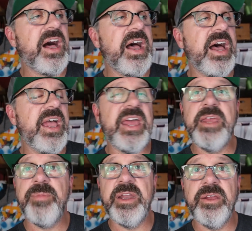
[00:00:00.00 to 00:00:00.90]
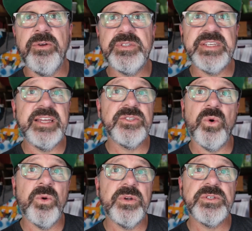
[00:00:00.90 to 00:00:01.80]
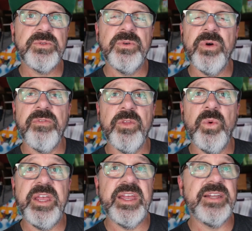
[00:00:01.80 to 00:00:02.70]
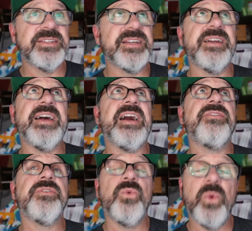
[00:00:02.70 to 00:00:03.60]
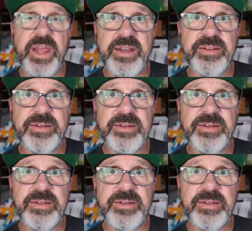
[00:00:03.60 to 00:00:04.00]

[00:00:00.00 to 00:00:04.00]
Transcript: Anybody who sends orders through over the weekend is going to have to wait.